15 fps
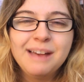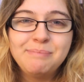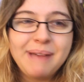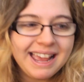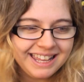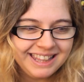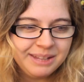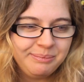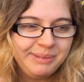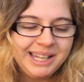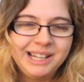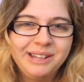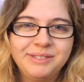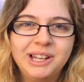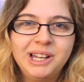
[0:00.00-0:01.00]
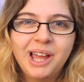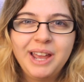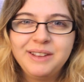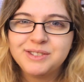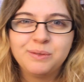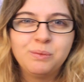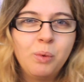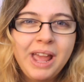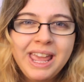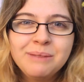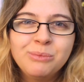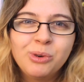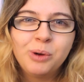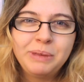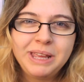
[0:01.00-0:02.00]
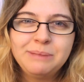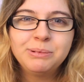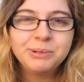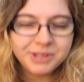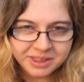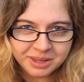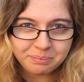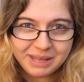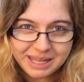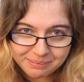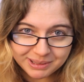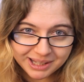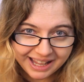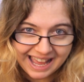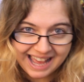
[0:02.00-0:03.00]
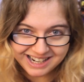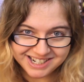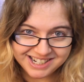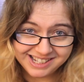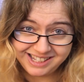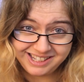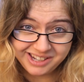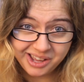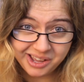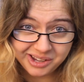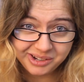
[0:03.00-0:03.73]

Back in the middle of the lives of way more people than the people I actually know.